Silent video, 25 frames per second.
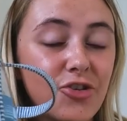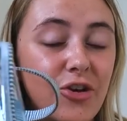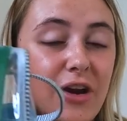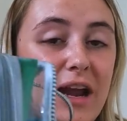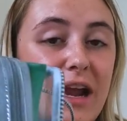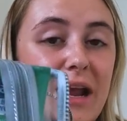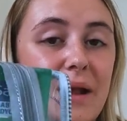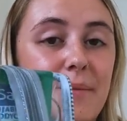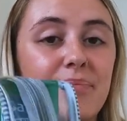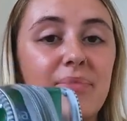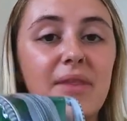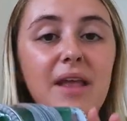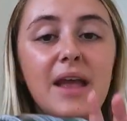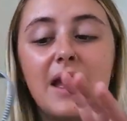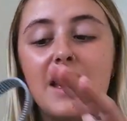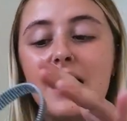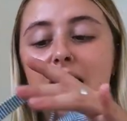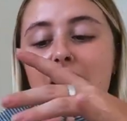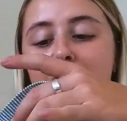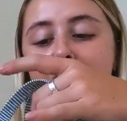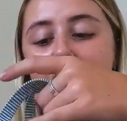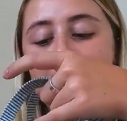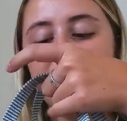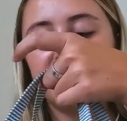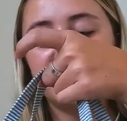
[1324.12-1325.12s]
cream,
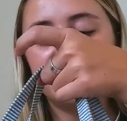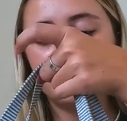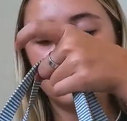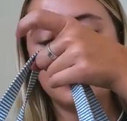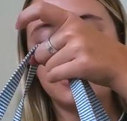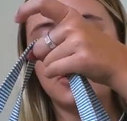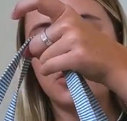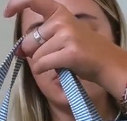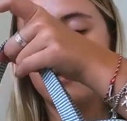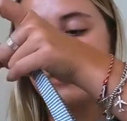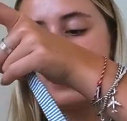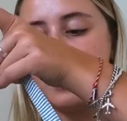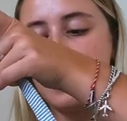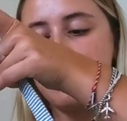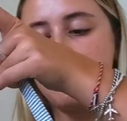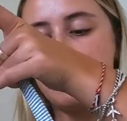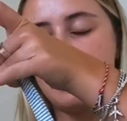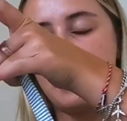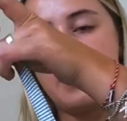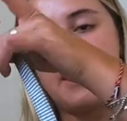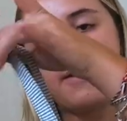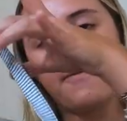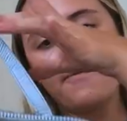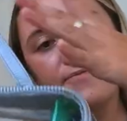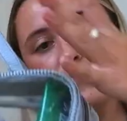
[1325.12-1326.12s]
everything, you name
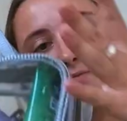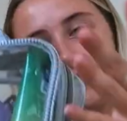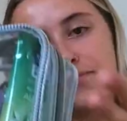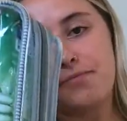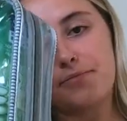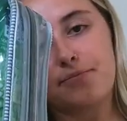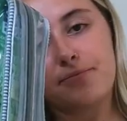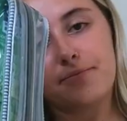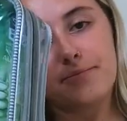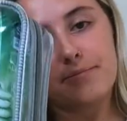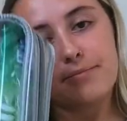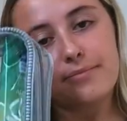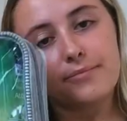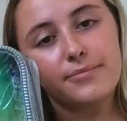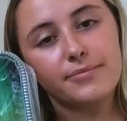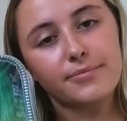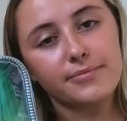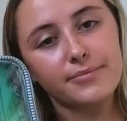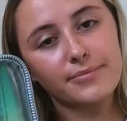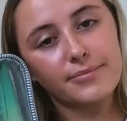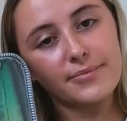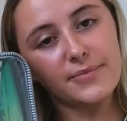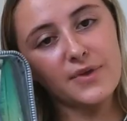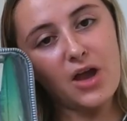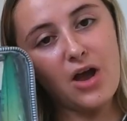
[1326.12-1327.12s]
it,
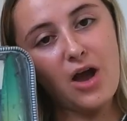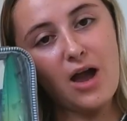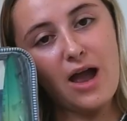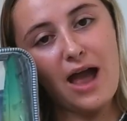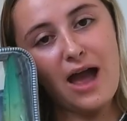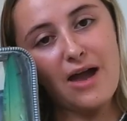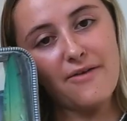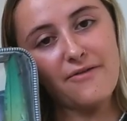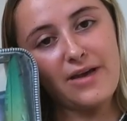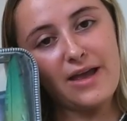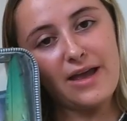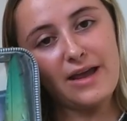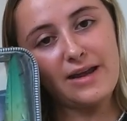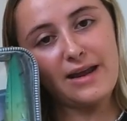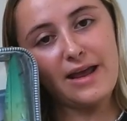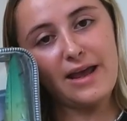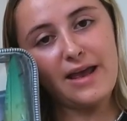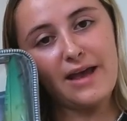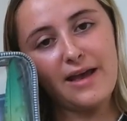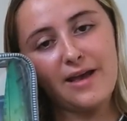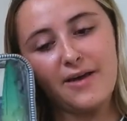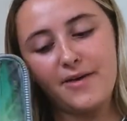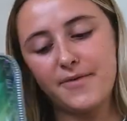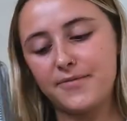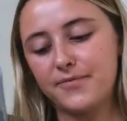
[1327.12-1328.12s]
I have it in
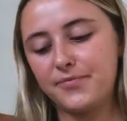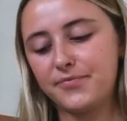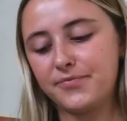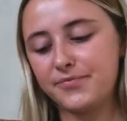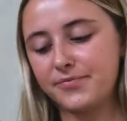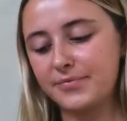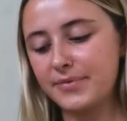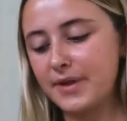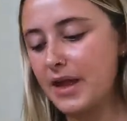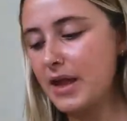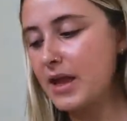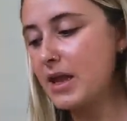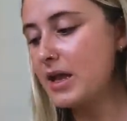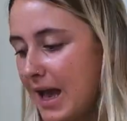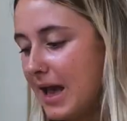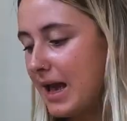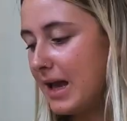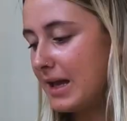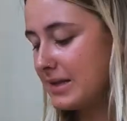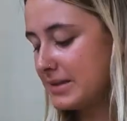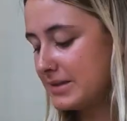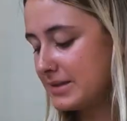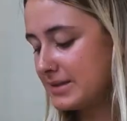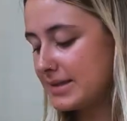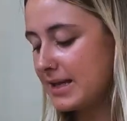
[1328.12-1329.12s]
here.
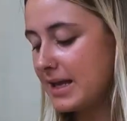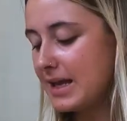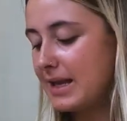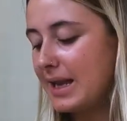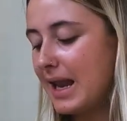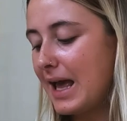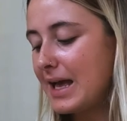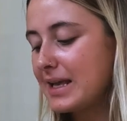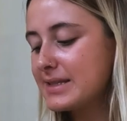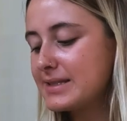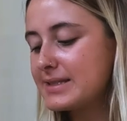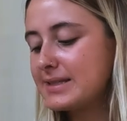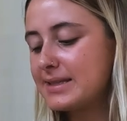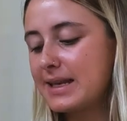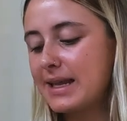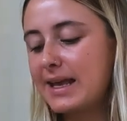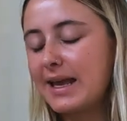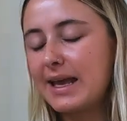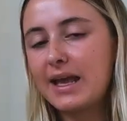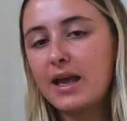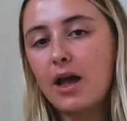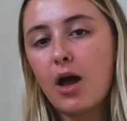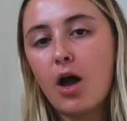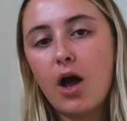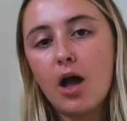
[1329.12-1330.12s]
And
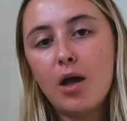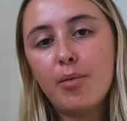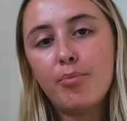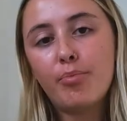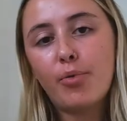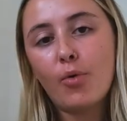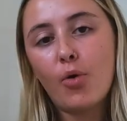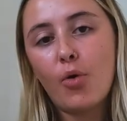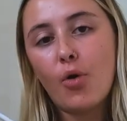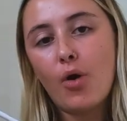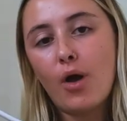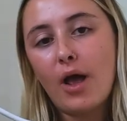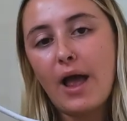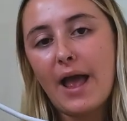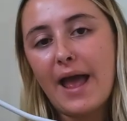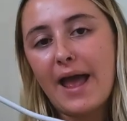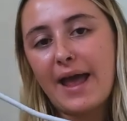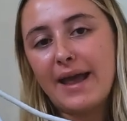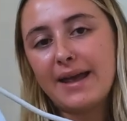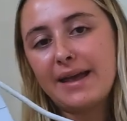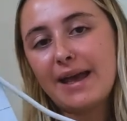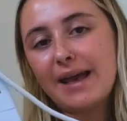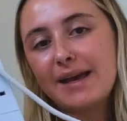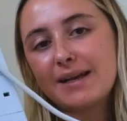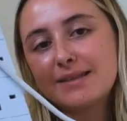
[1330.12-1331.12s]
lastly, I bought
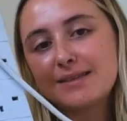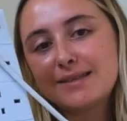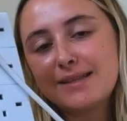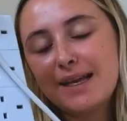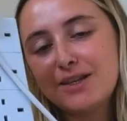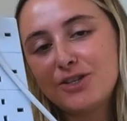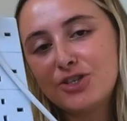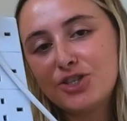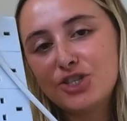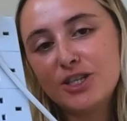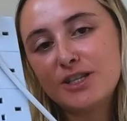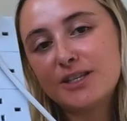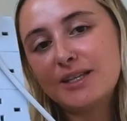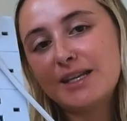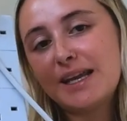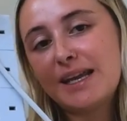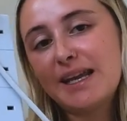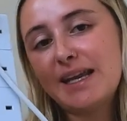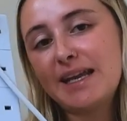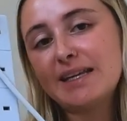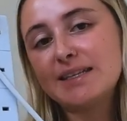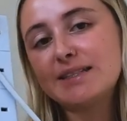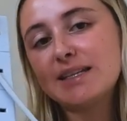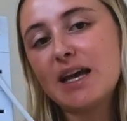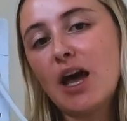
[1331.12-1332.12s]
a extension
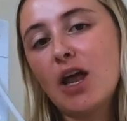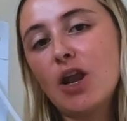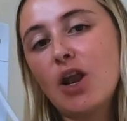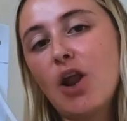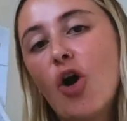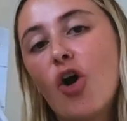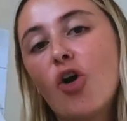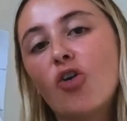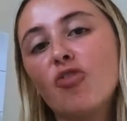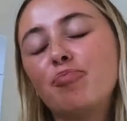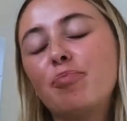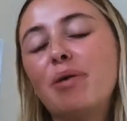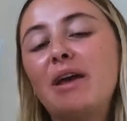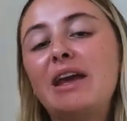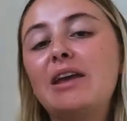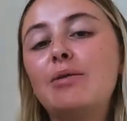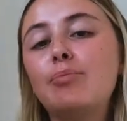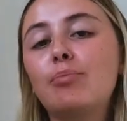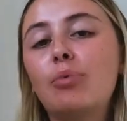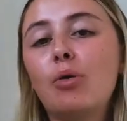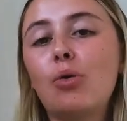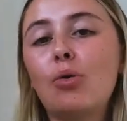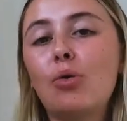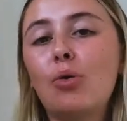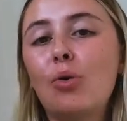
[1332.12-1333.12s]
lead. A lot of
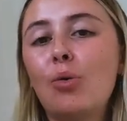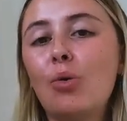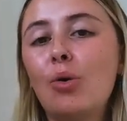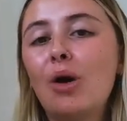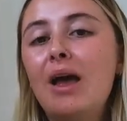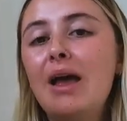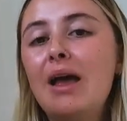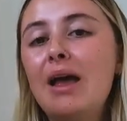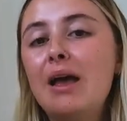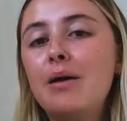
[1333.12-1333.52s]
people